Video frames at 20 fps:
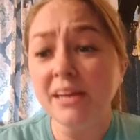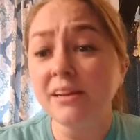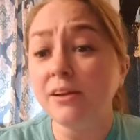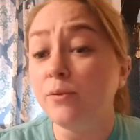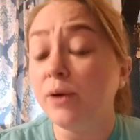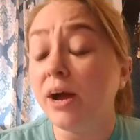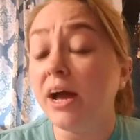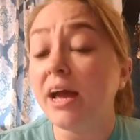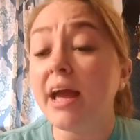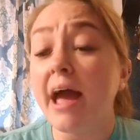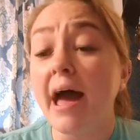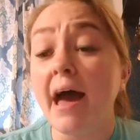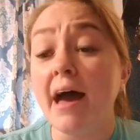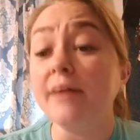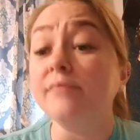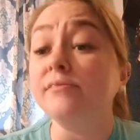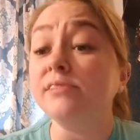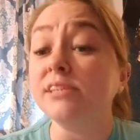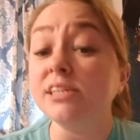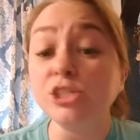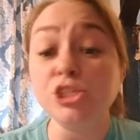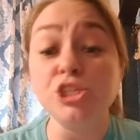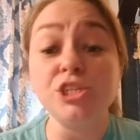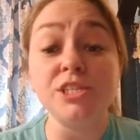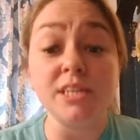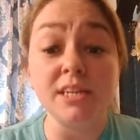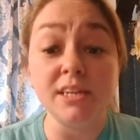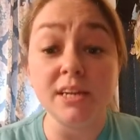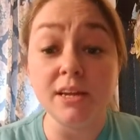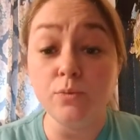Anyway, I have
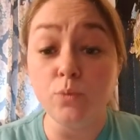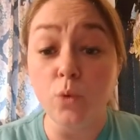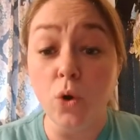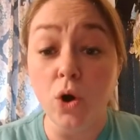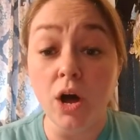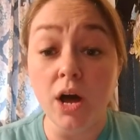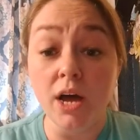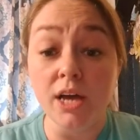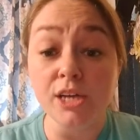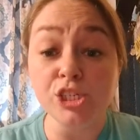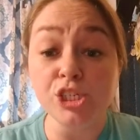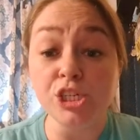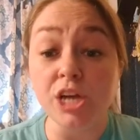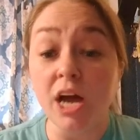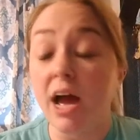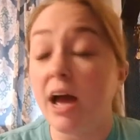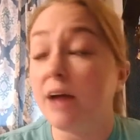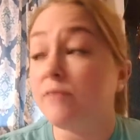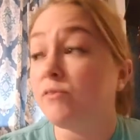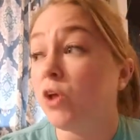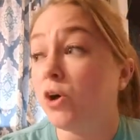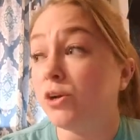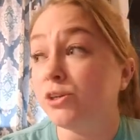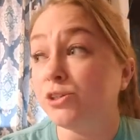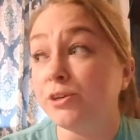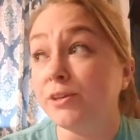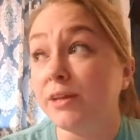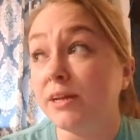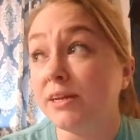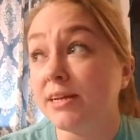dishes that need washed. I have
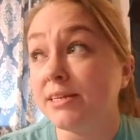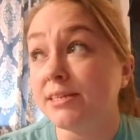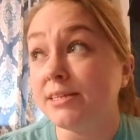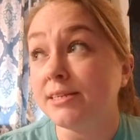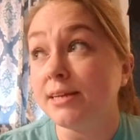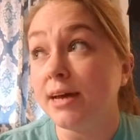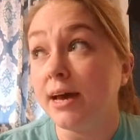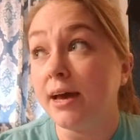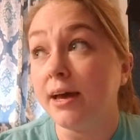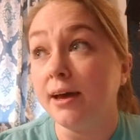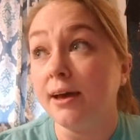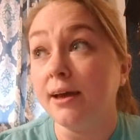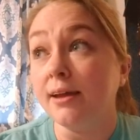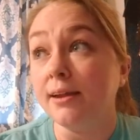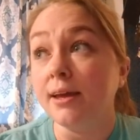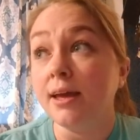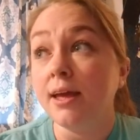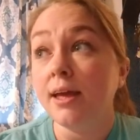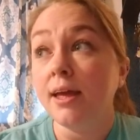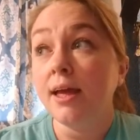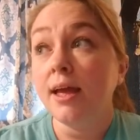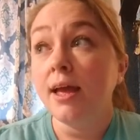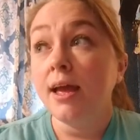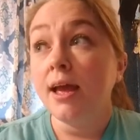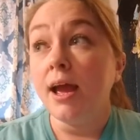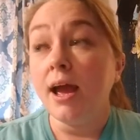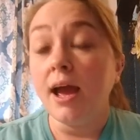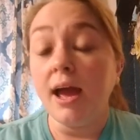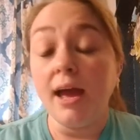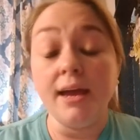laundry that needs done.
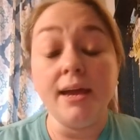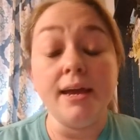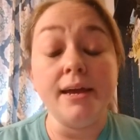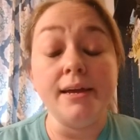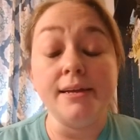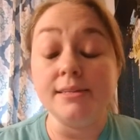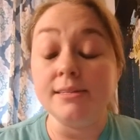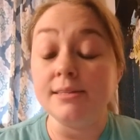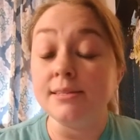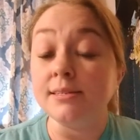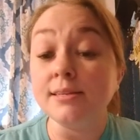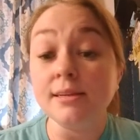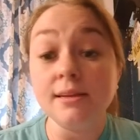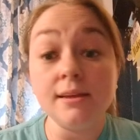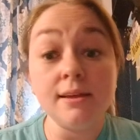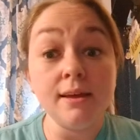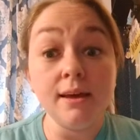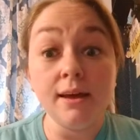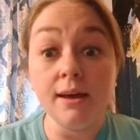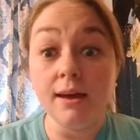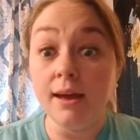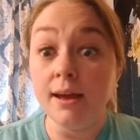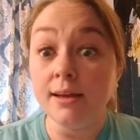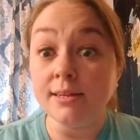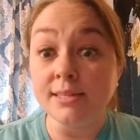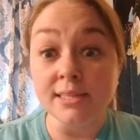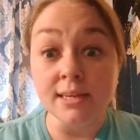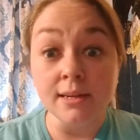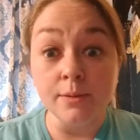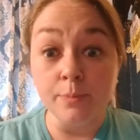And
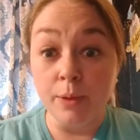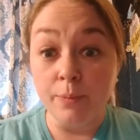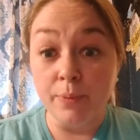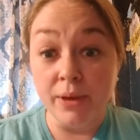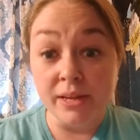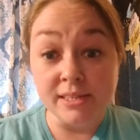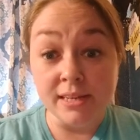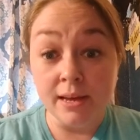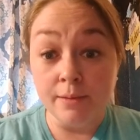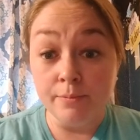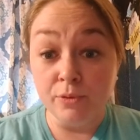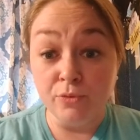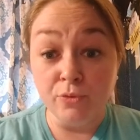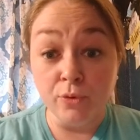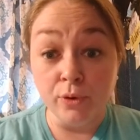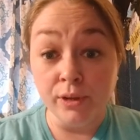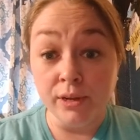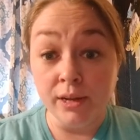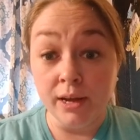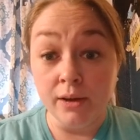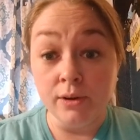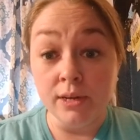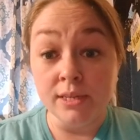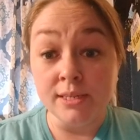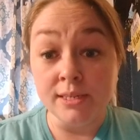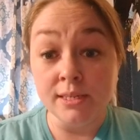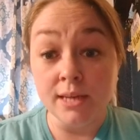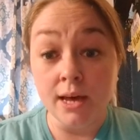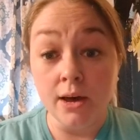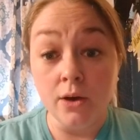it's going to be bedtime before you know
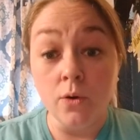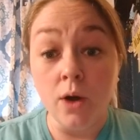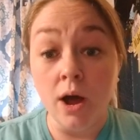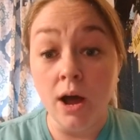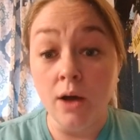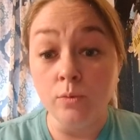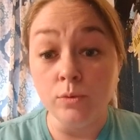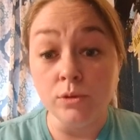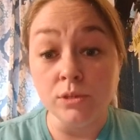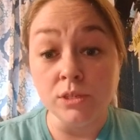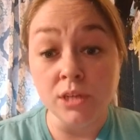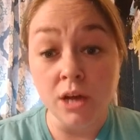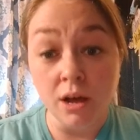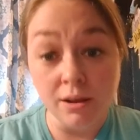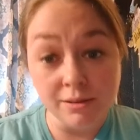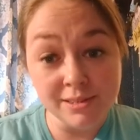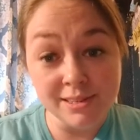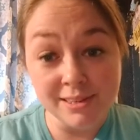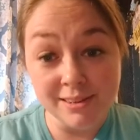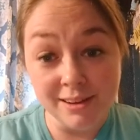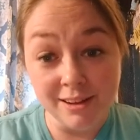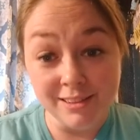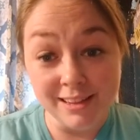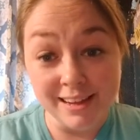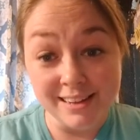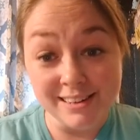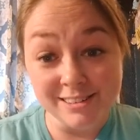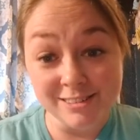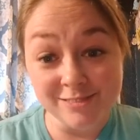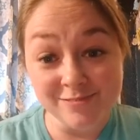it. So I will talk to y'all
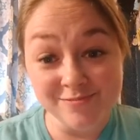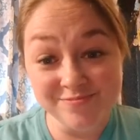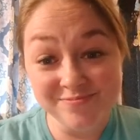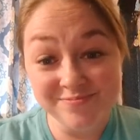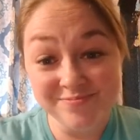later.